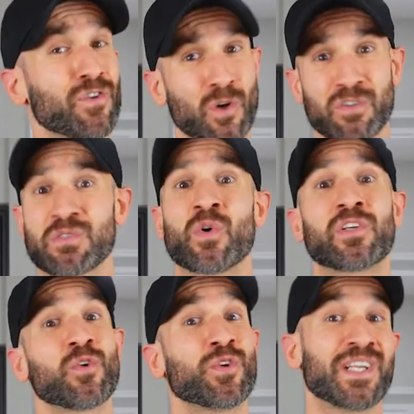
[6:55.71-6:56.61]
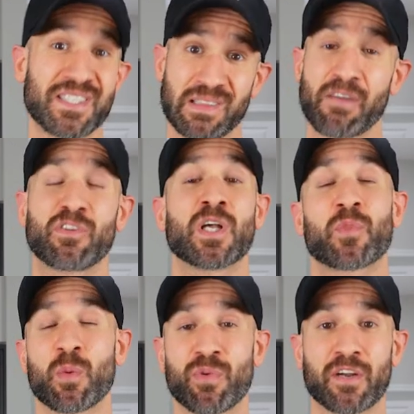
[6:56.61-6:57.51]
you know someone who needs to level up
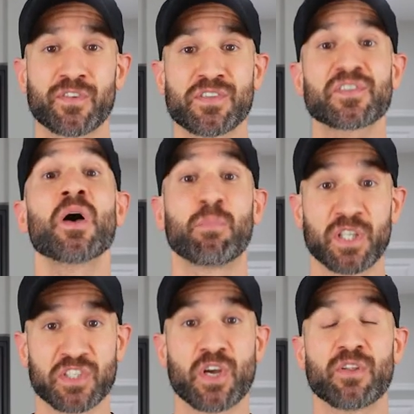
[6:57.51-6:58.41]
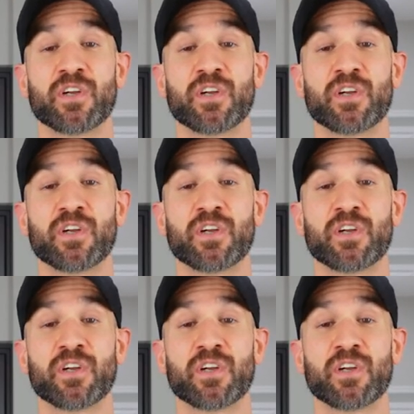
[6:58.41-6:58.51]
their breakfast, please share the